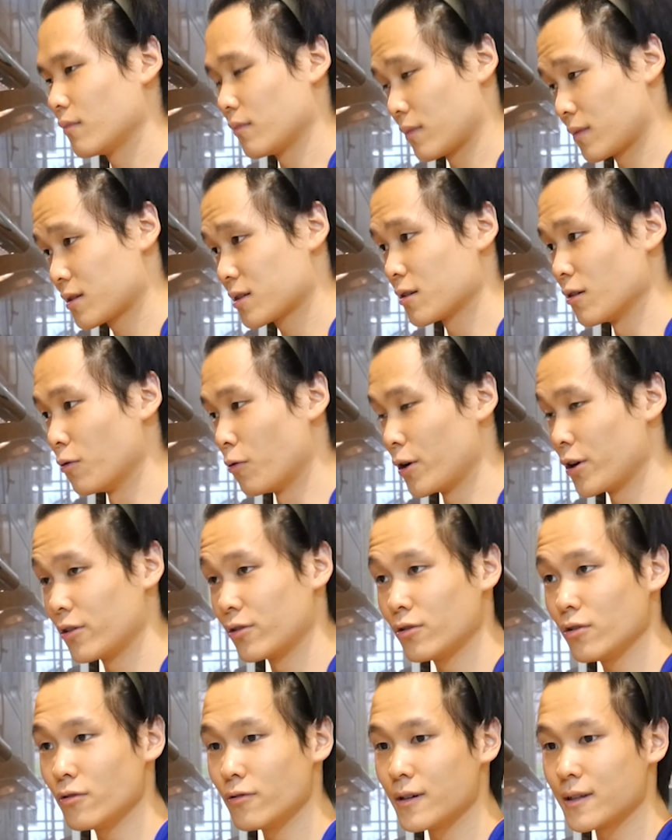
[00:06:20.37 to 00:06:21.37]
So what
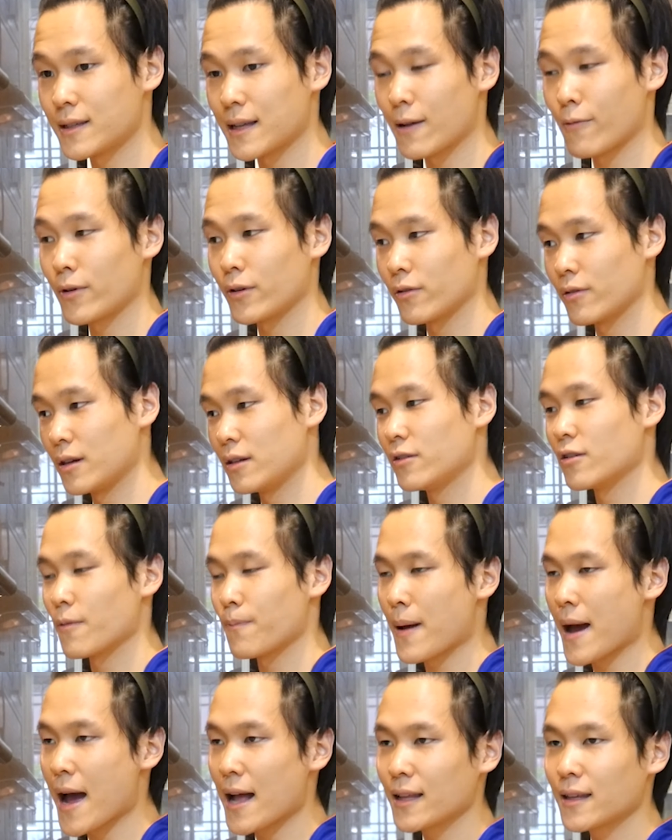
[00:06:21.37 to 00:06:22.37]
you do is that when you eat your
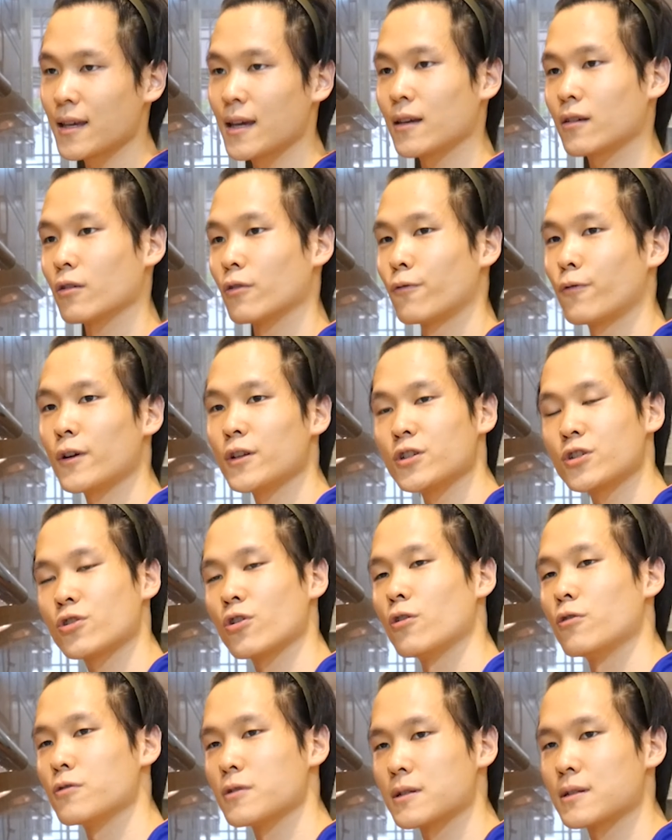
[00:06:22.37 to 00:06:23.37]
pancake or French
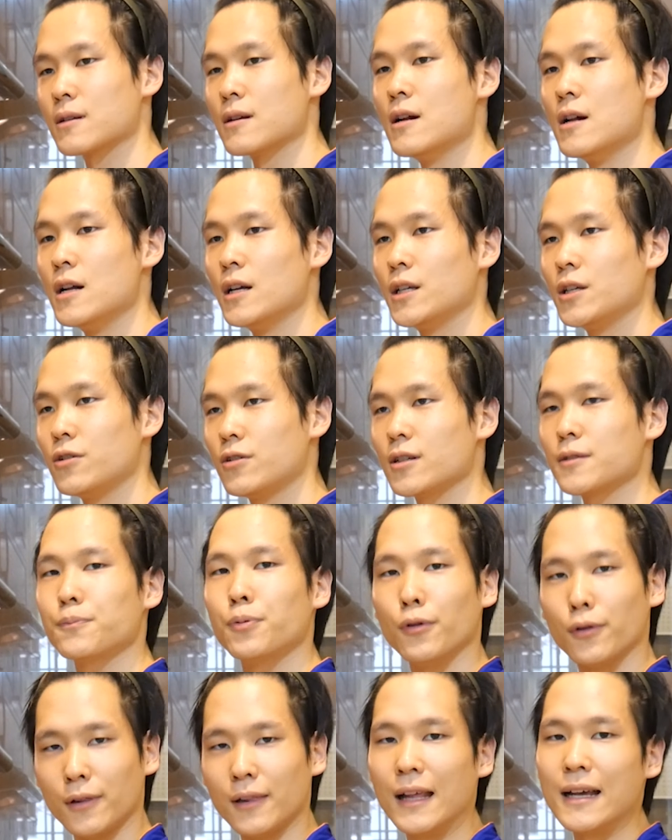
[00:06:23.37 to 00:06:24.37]
toast, you just
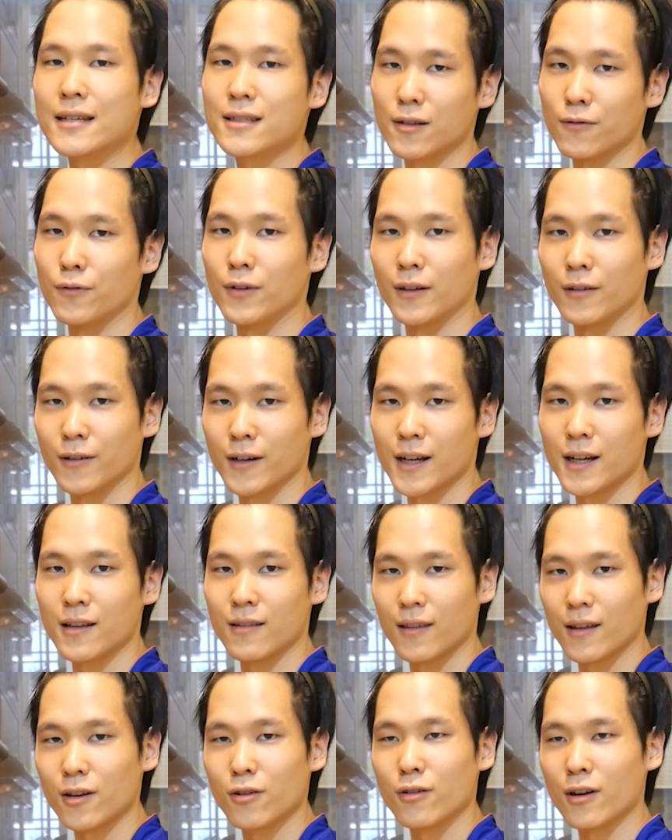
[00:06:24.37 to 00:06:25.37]
put less of it,
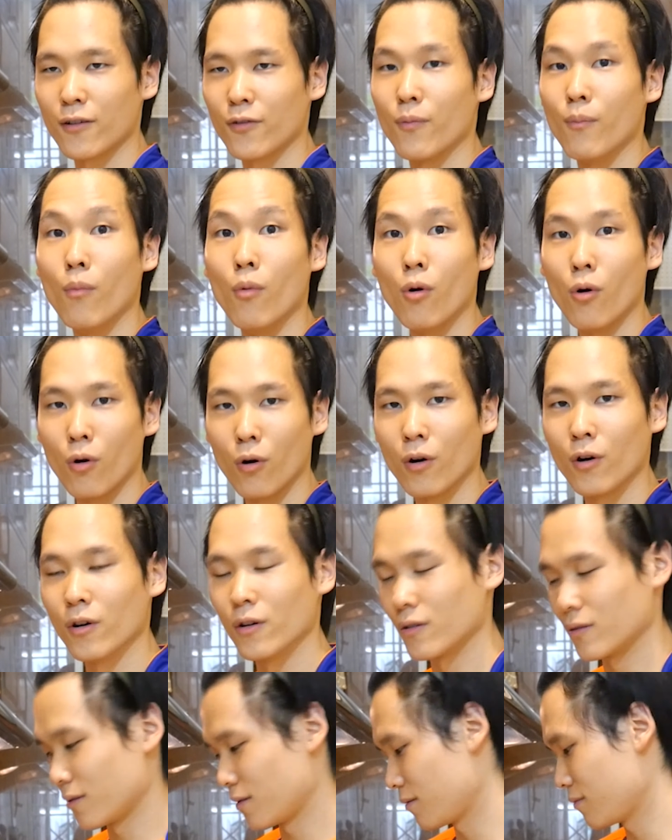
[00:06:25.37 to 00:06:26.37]
right? Then you have
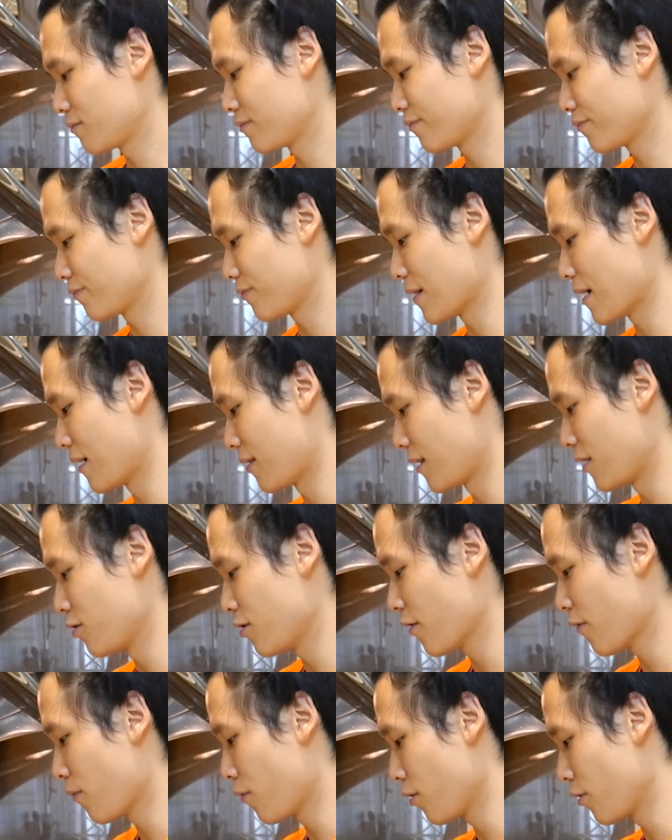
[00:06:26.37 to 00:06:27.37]
more, and then
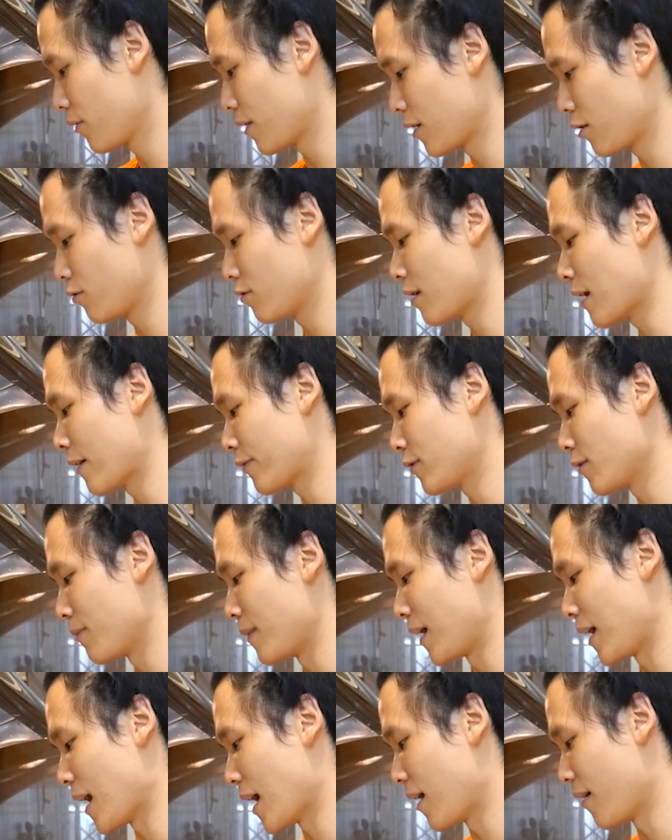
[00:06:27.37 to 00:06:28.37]
you have more. Then you don't have to
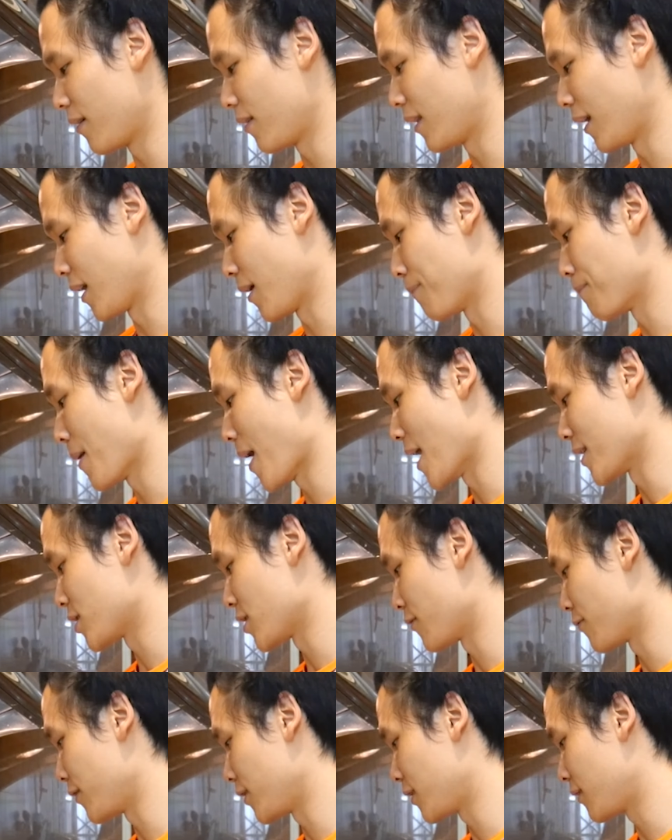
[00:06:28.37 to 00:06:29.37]
make like a batch
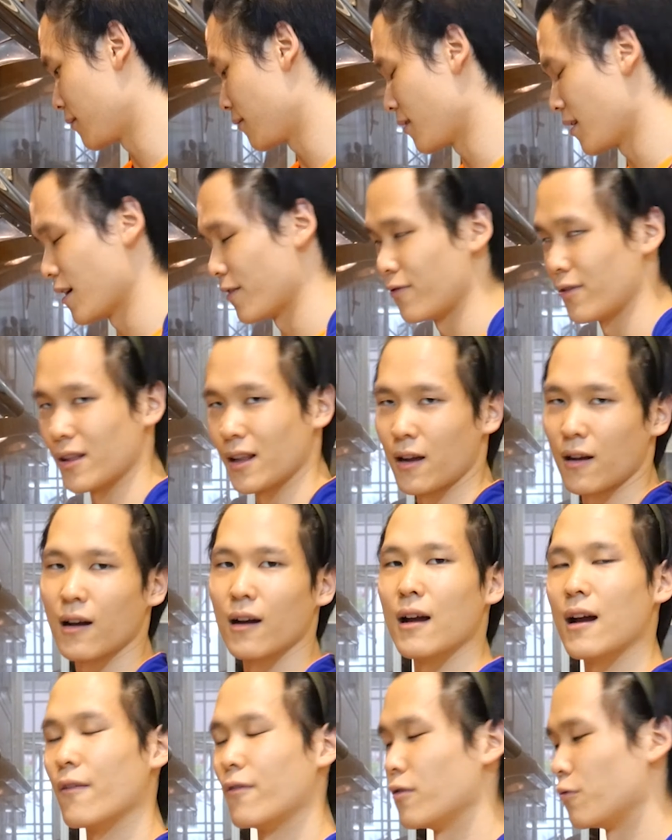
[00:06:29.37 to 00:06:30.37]

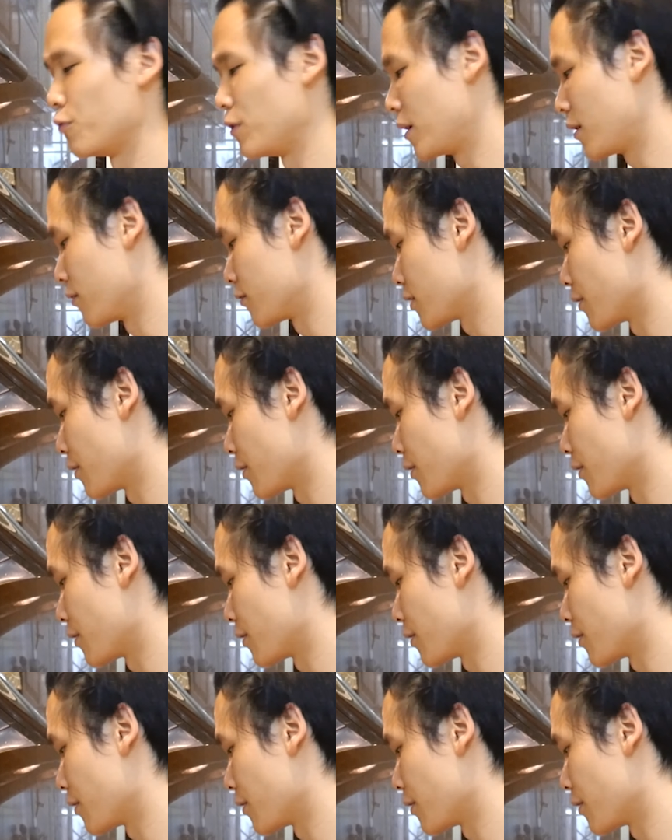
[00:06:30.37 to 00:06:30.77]
every week or